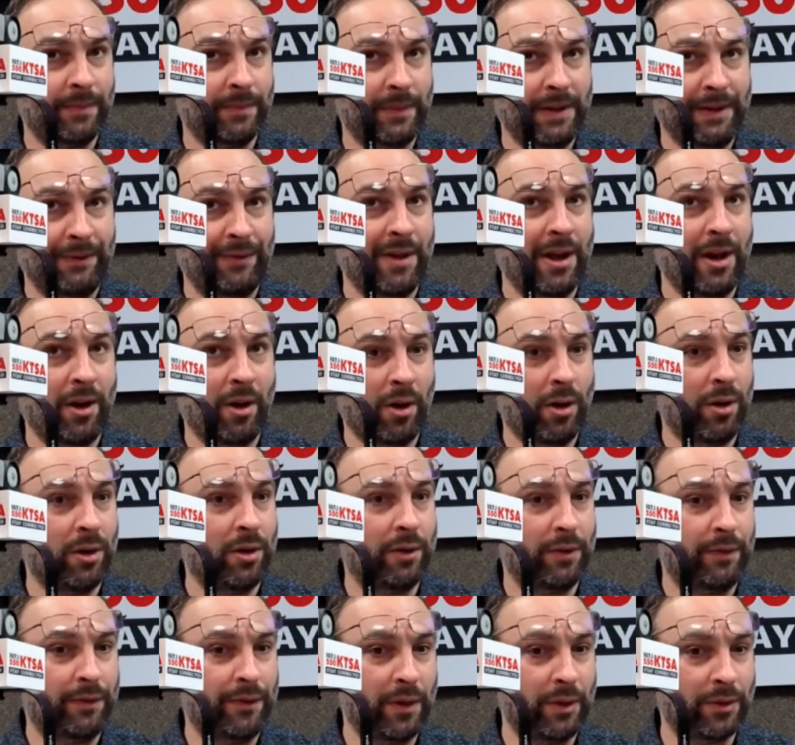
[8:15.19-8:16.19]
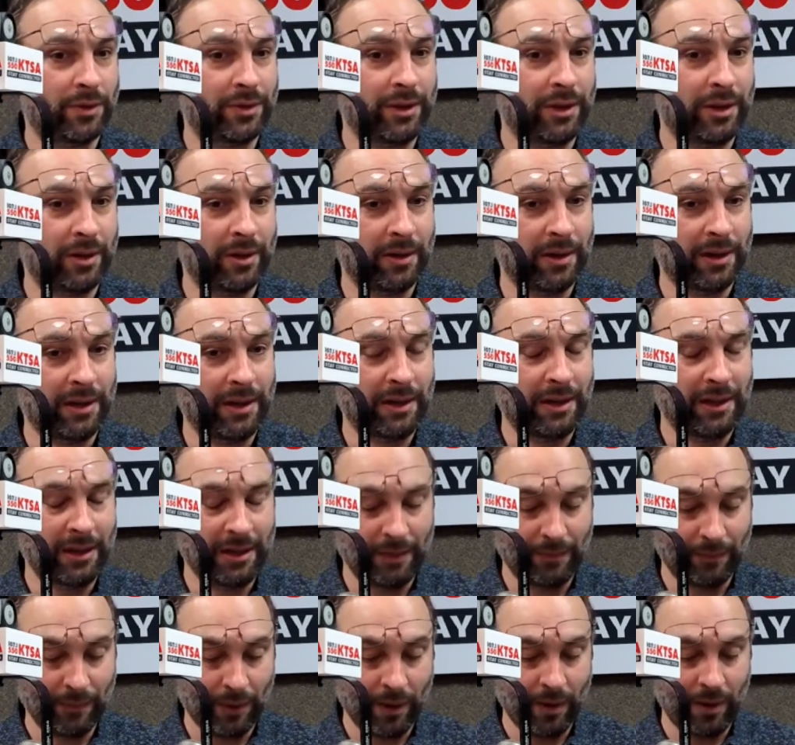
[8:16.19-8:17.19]
if not all of the folks that are
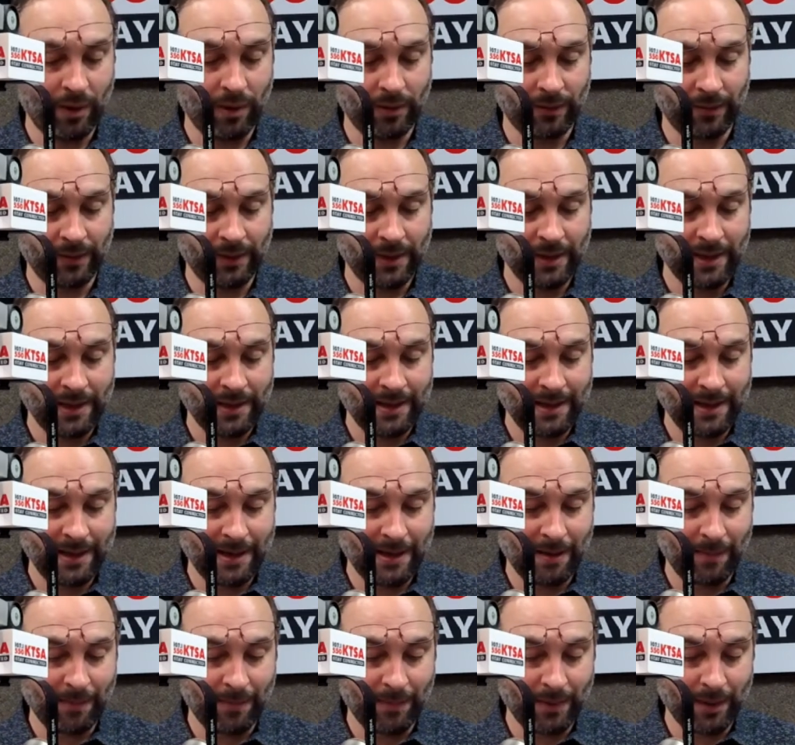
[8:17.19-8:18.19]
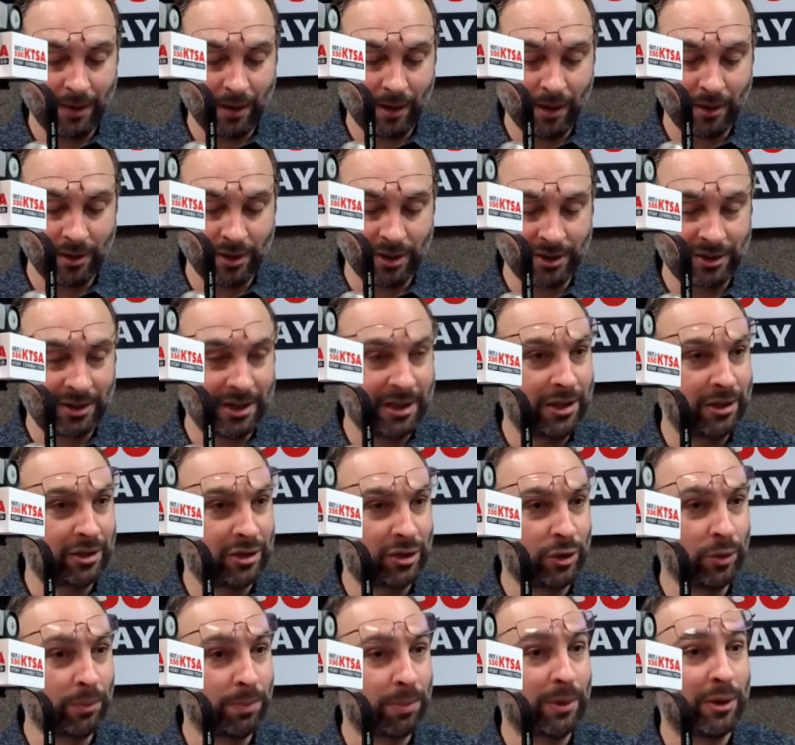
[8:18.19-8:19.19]
involved, are just
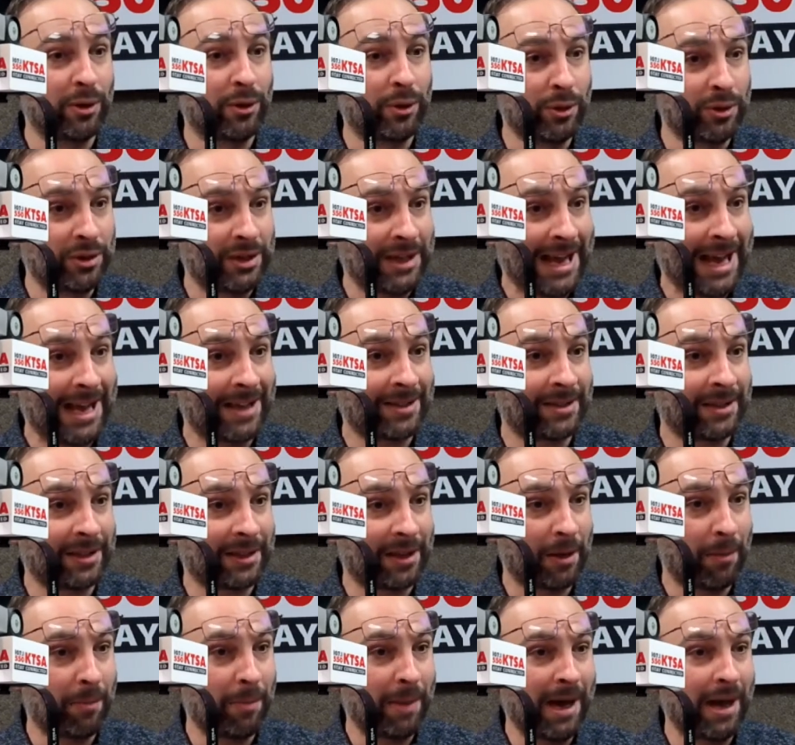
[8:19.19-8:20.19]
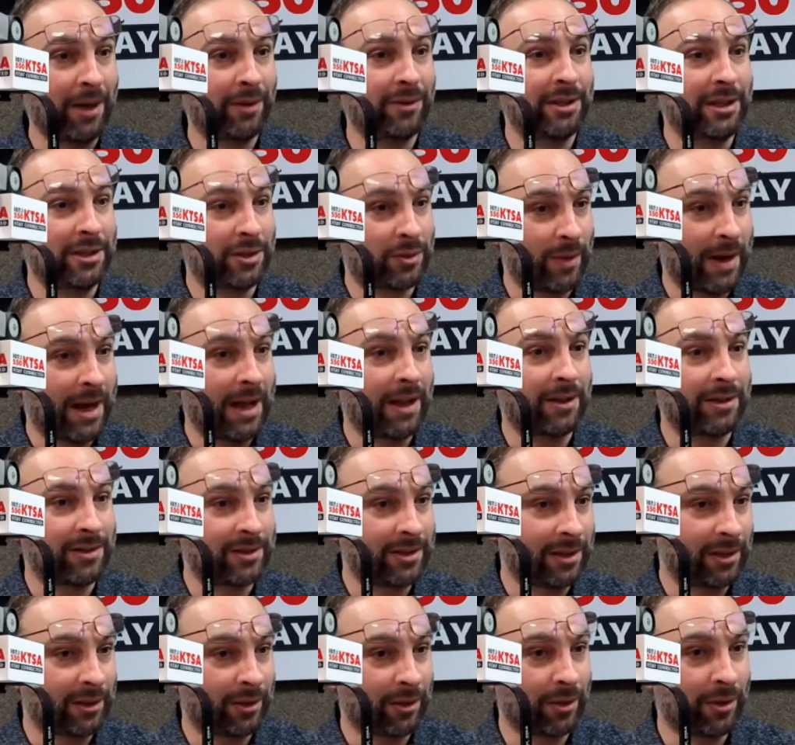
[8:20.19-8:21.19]
super enthusiastic about these rallies
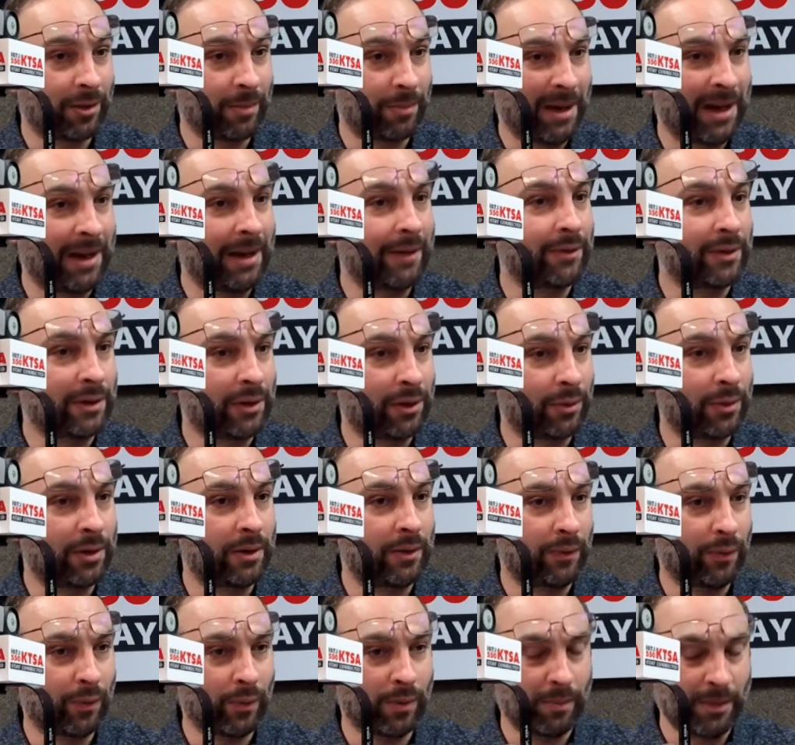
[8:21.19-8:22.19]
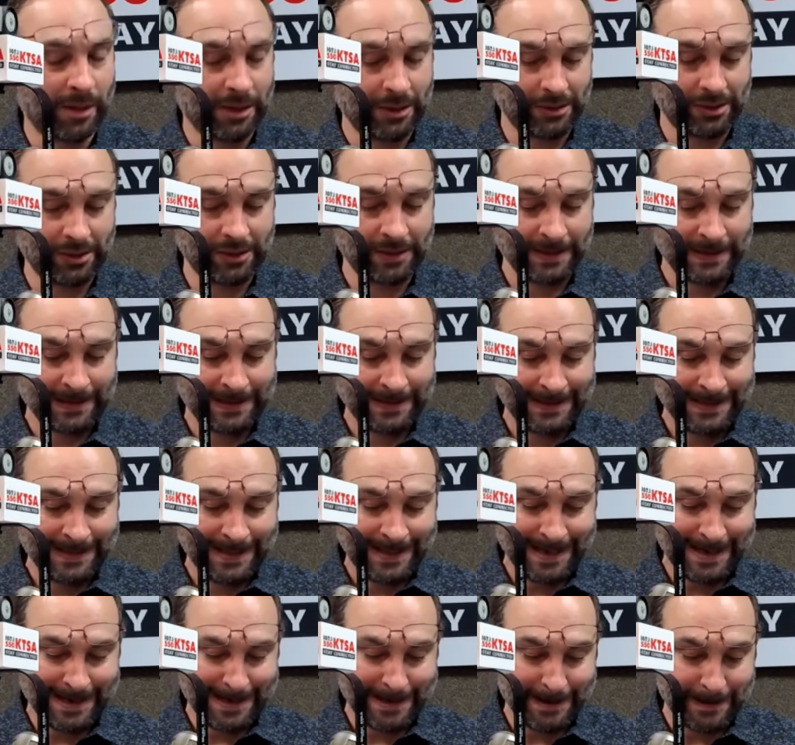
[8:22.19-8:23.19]
that occur about every 3 to 4 months.
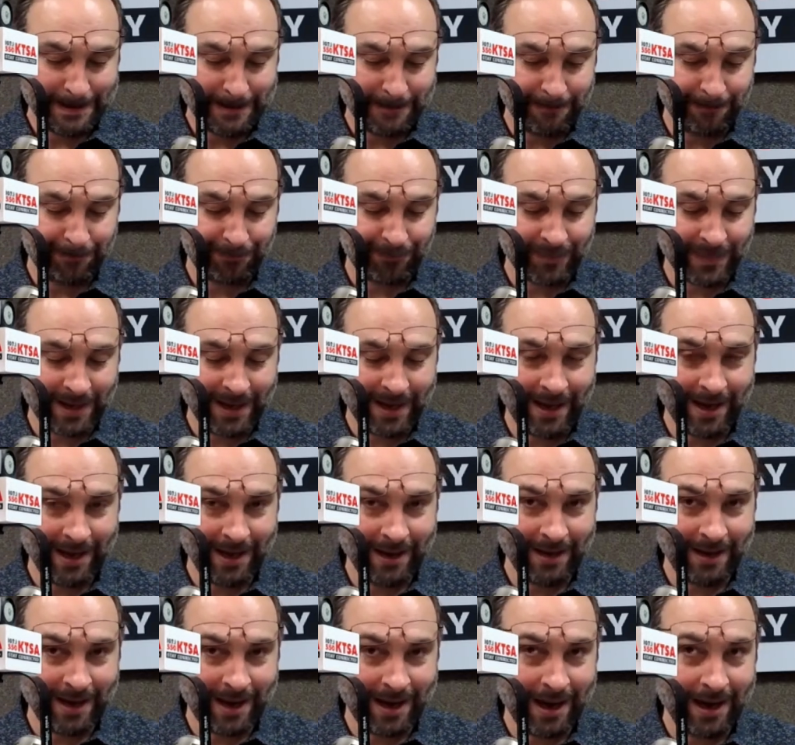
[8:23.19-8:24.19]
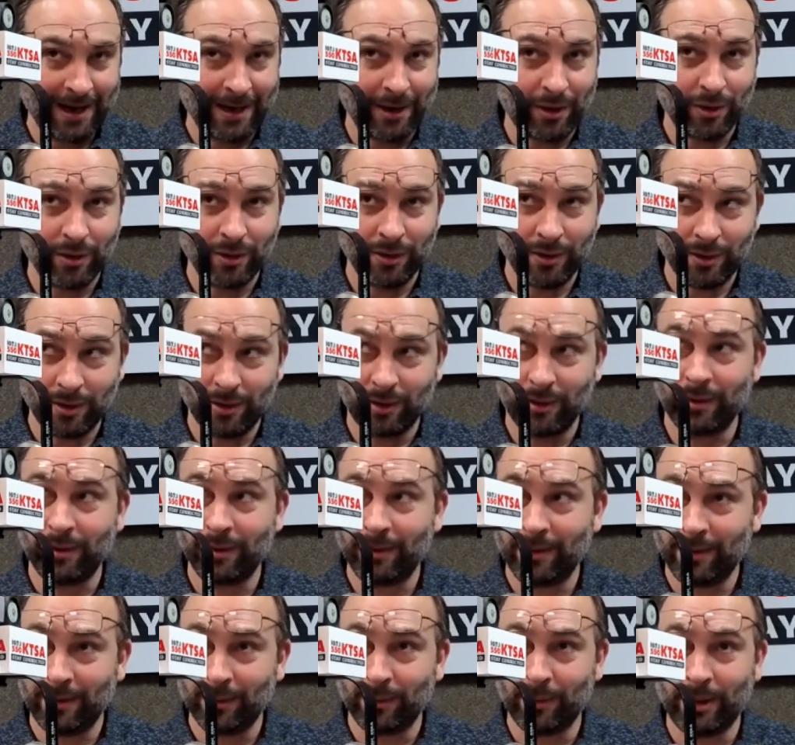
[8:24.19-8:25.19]
And I
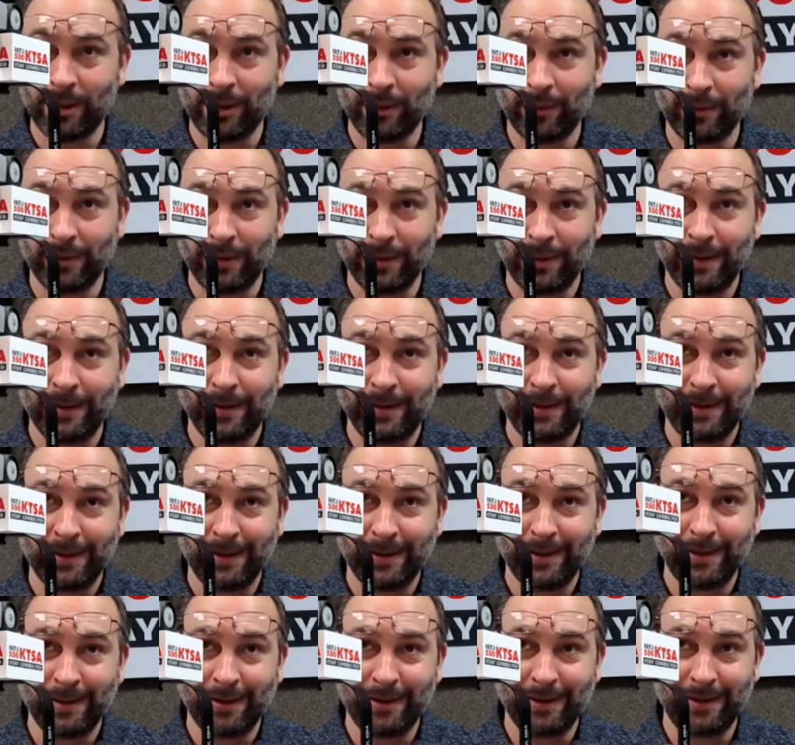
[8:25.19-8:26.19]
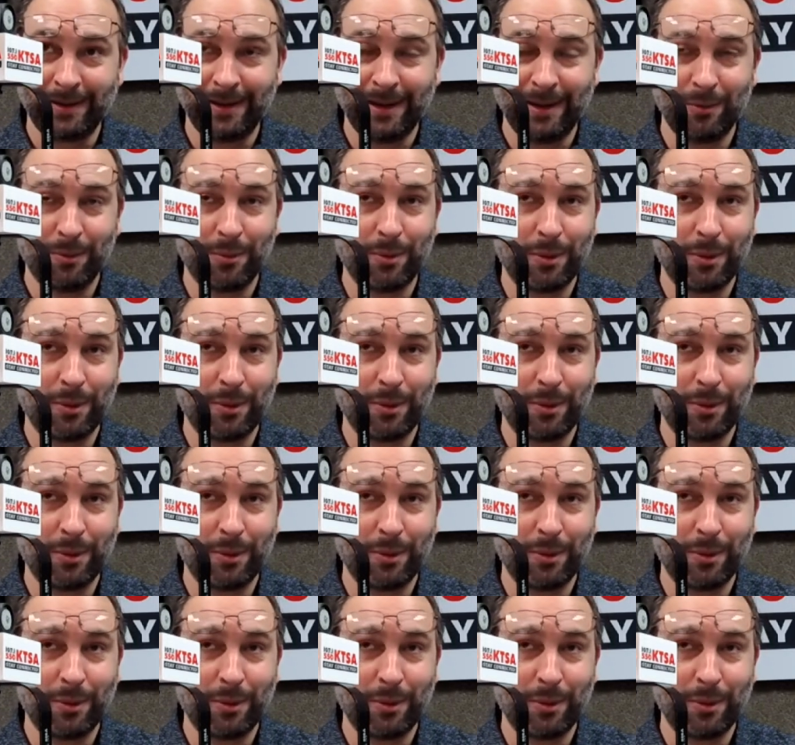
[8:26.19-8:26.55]
heard, well, that